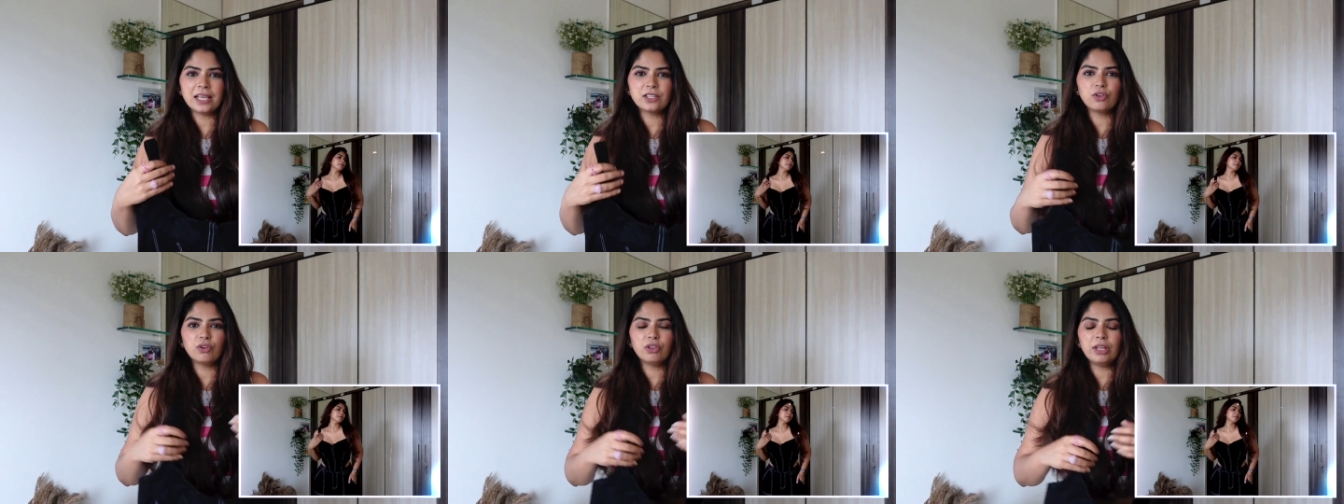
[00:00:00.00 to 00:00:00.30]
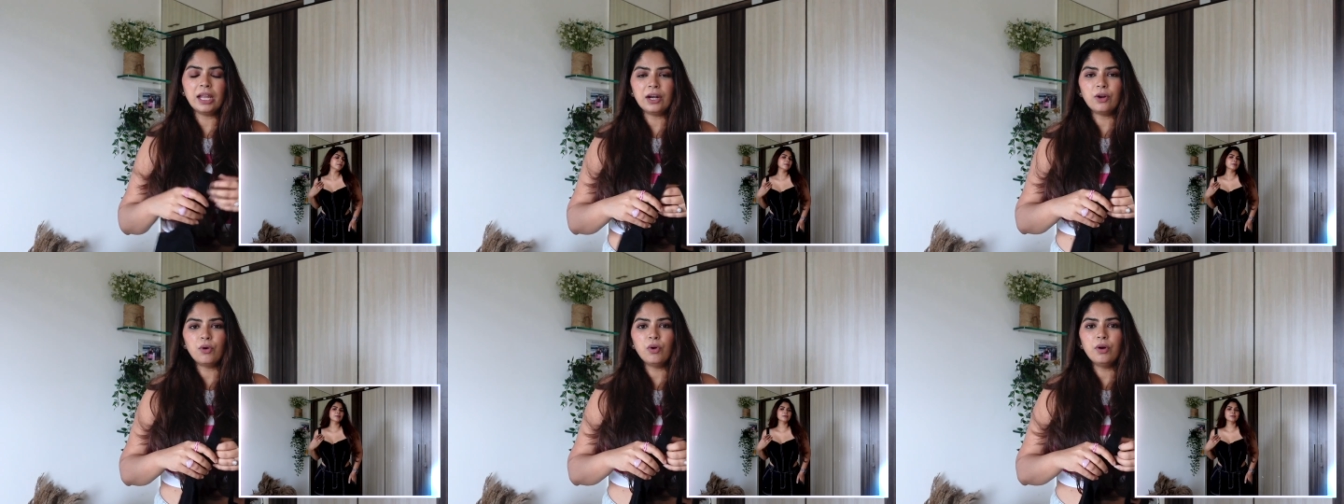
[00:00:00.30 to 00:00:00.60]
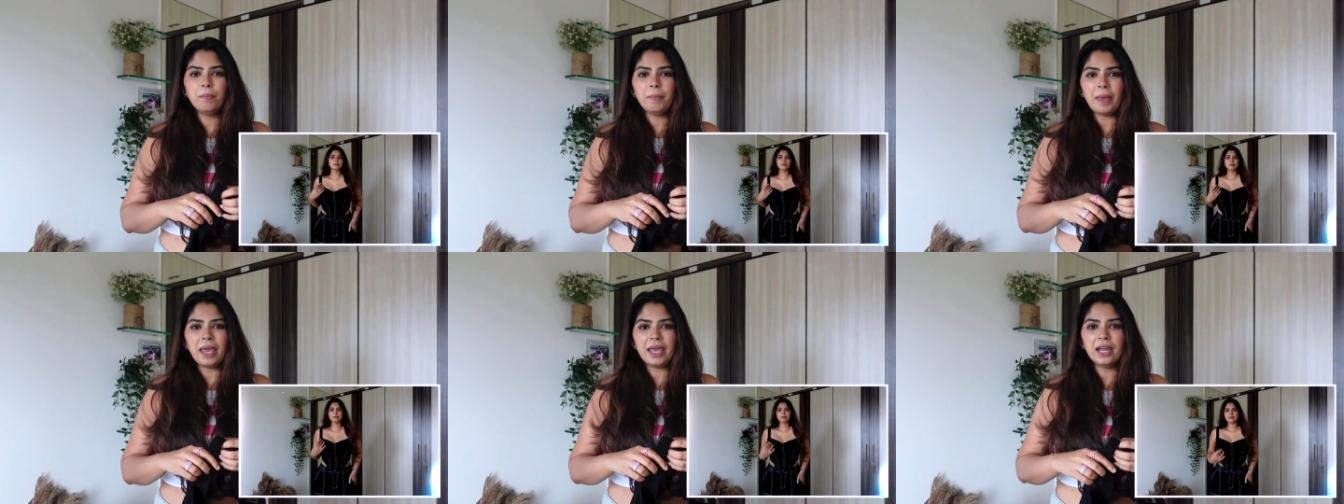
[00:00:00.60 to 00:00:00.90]
so they
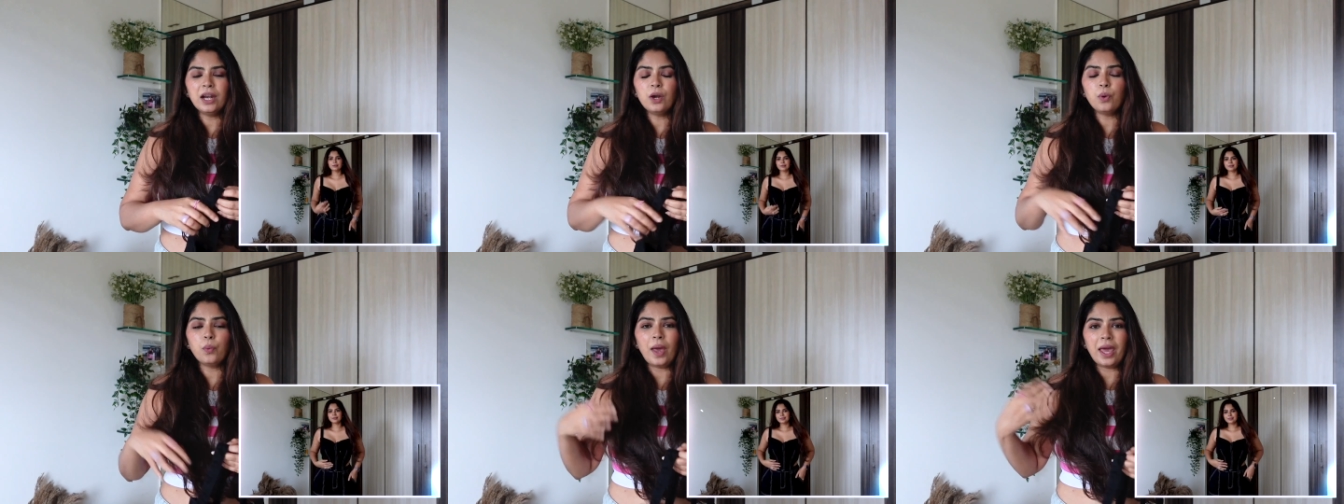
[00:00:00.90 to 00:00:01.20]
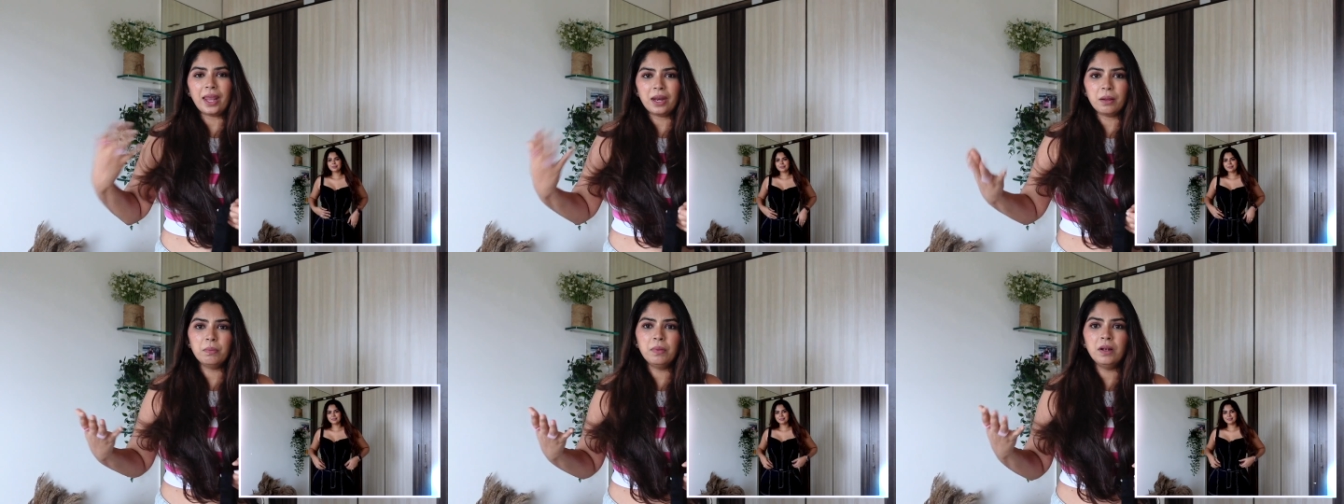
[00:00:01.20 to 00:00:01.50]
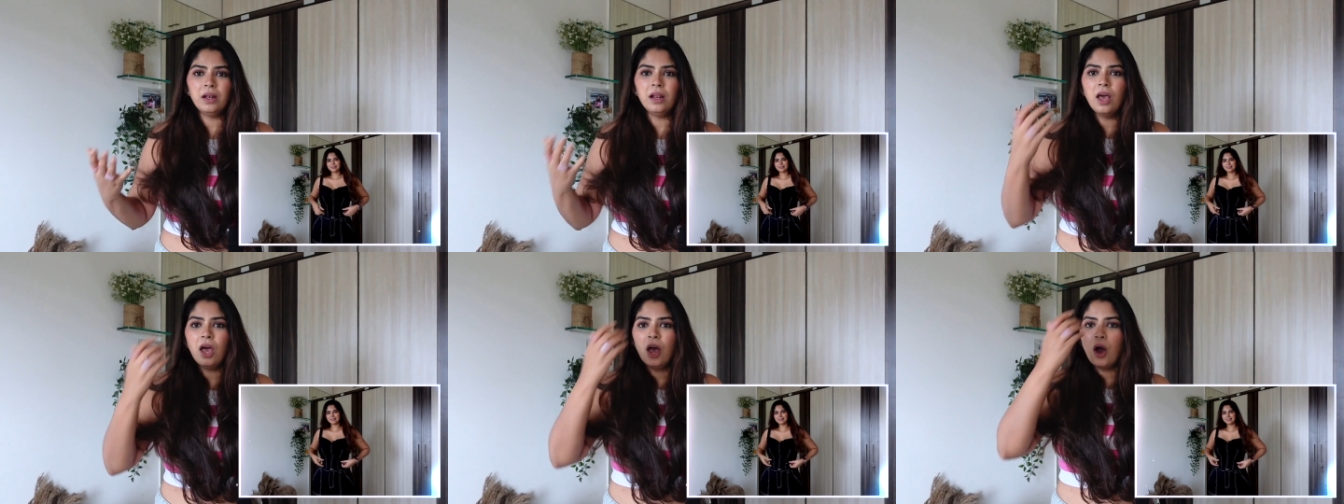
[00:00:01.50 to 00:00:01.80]
don't make it wearable
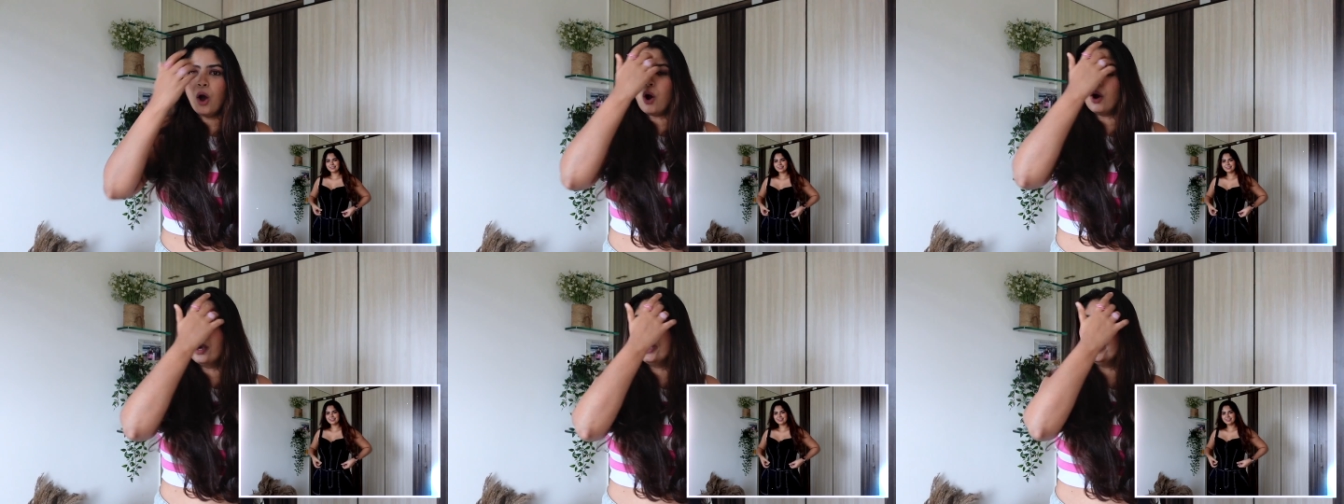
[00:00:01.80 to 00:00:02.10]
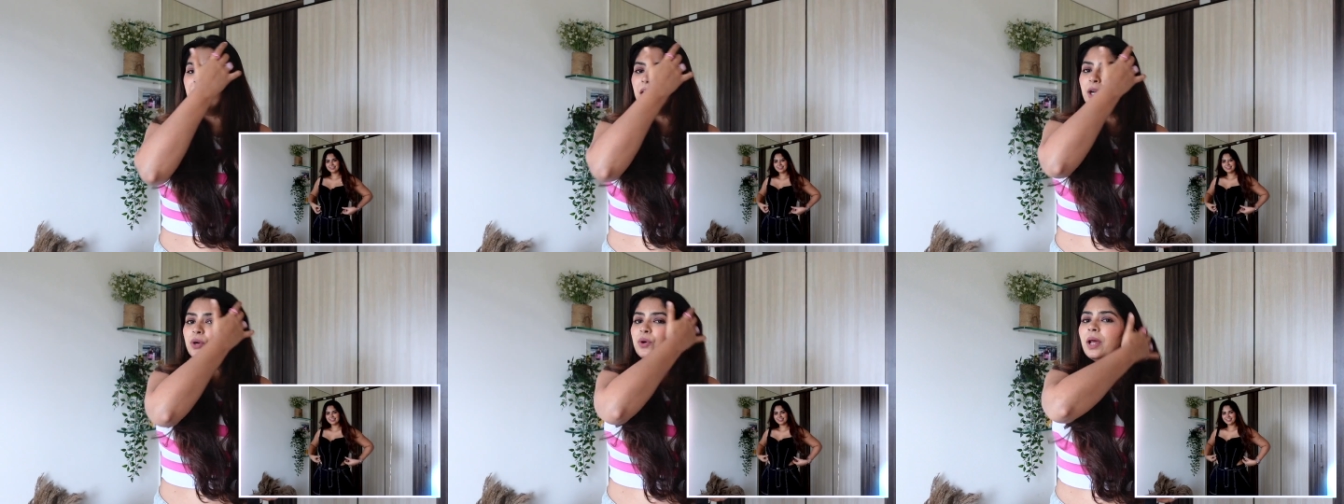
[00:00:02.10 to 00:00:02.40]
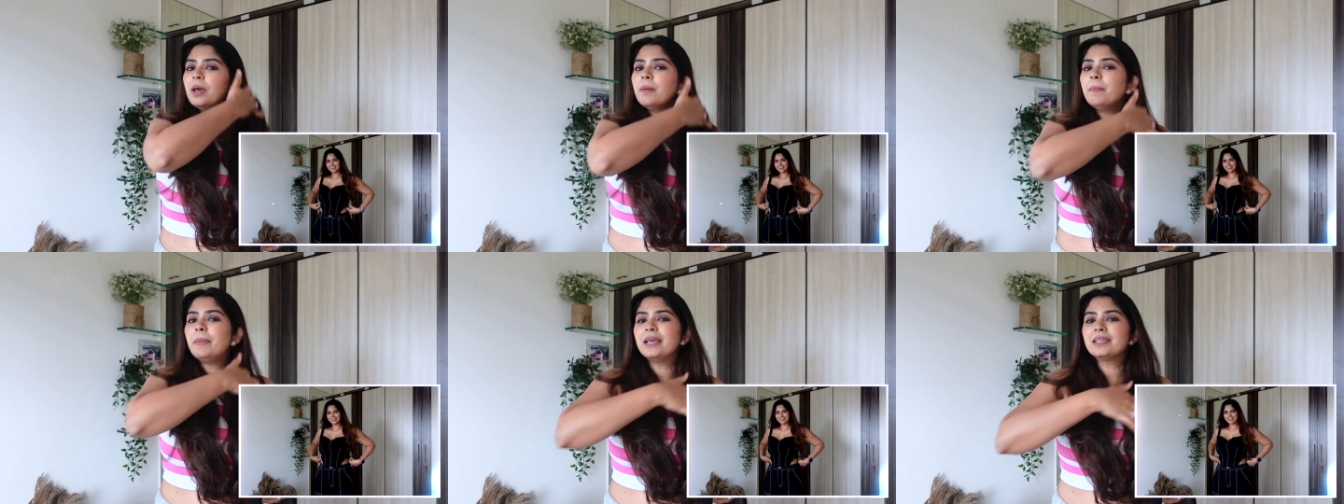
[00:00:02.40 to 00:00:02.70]
on
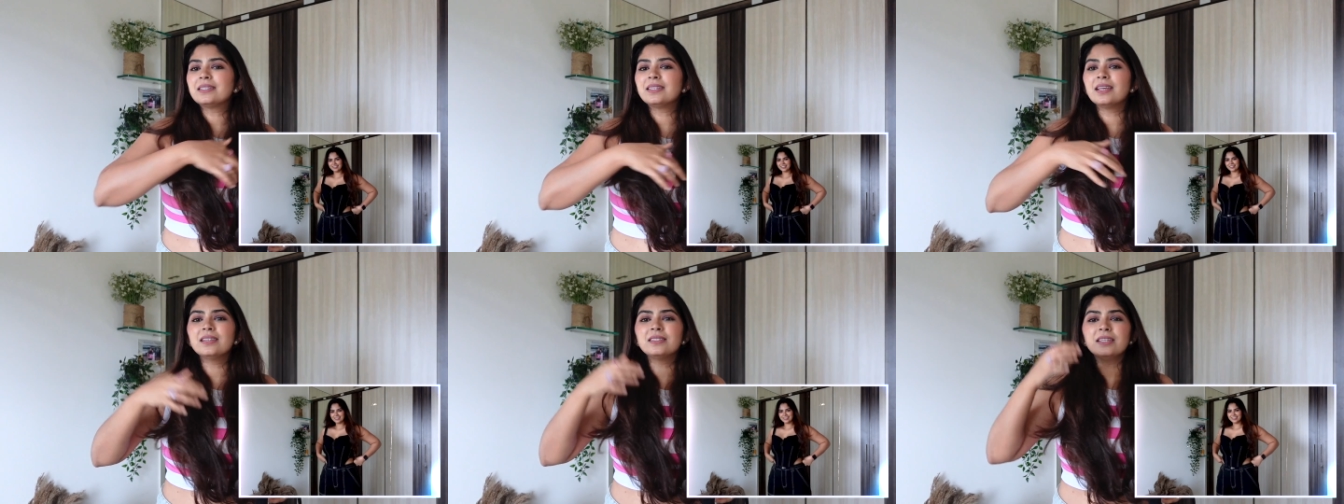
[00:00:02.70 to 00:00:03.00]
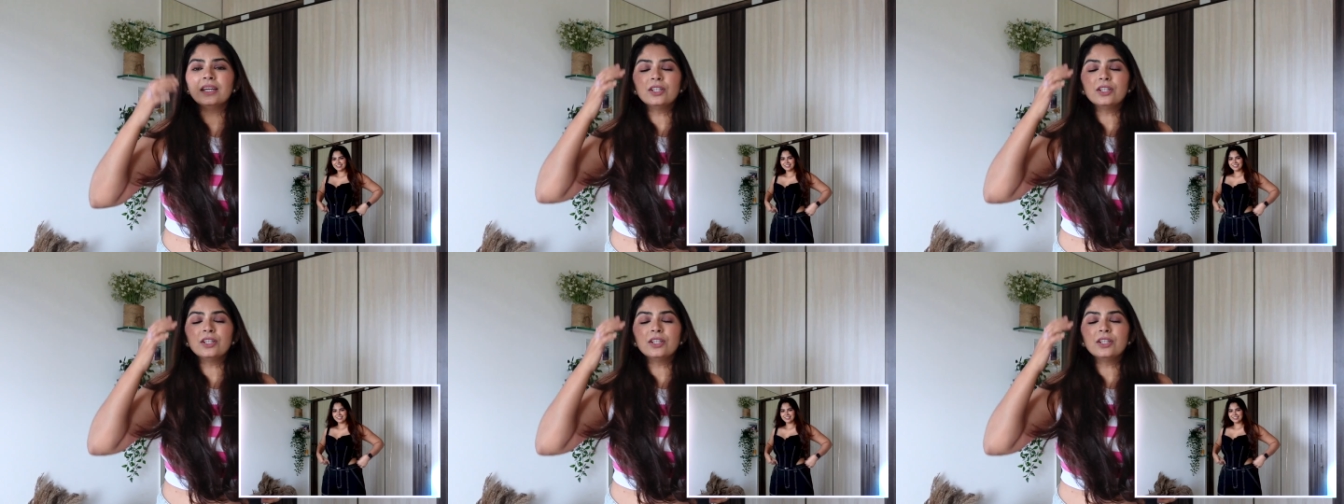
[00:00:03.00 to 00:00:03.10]
day-to-day basis.